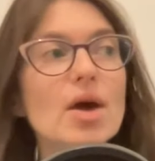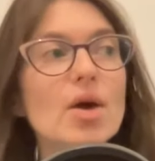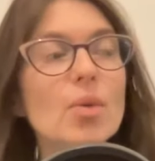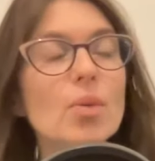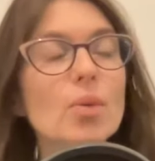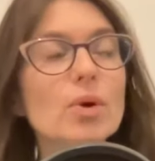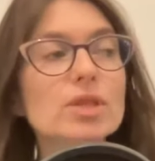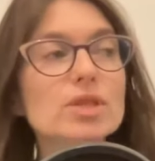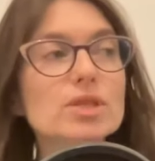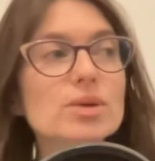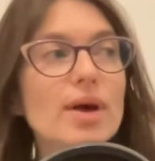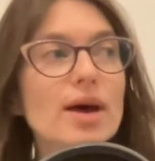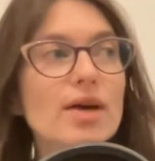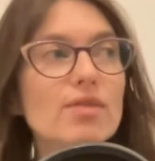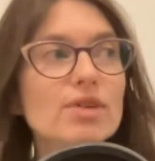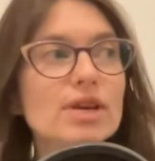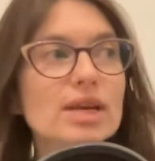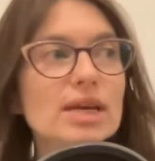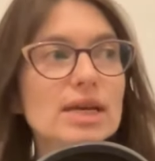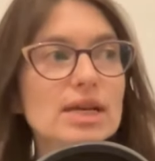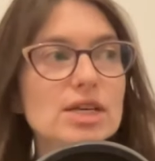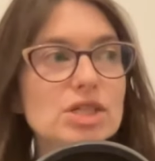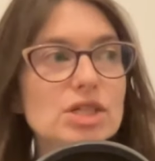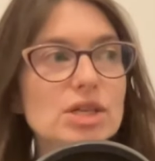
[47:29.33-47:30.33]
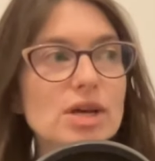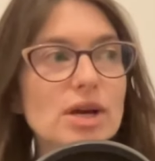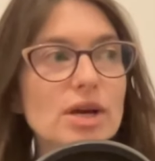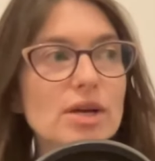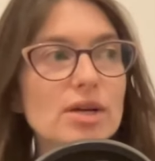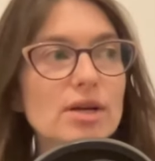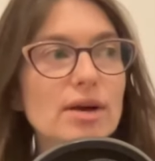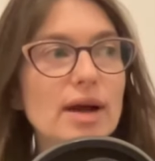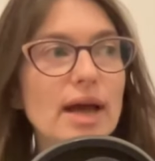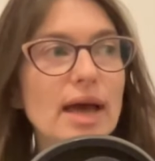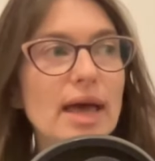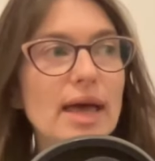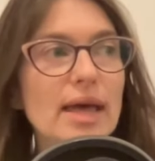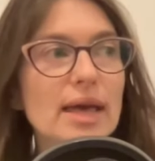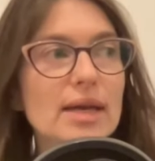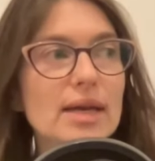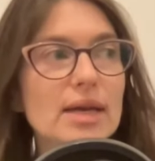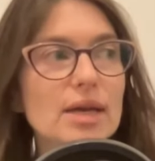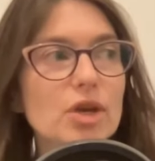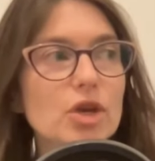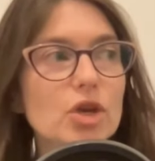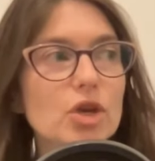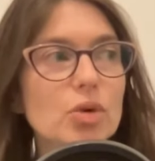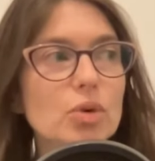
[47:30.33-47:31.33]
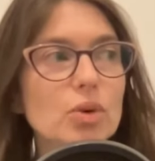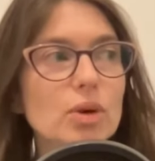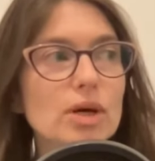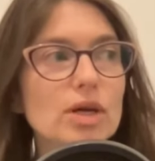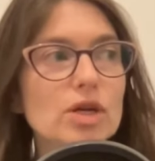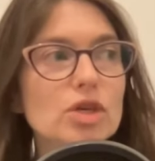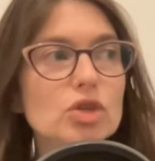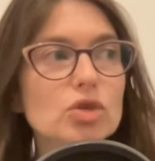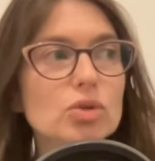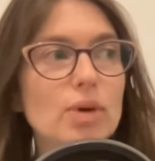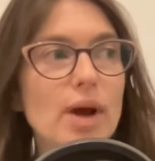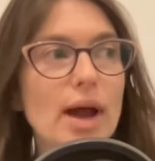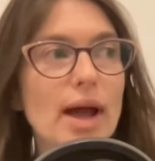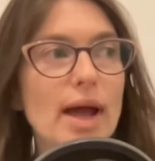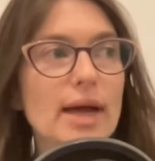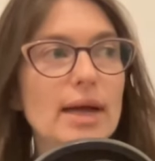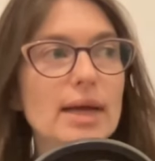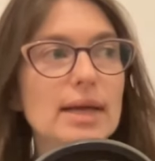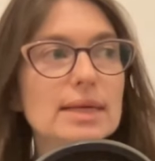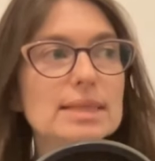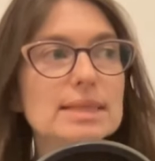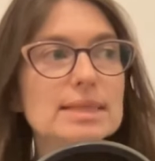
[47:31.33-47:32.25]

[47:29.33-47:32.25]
Once you have an EEG on your head, you can track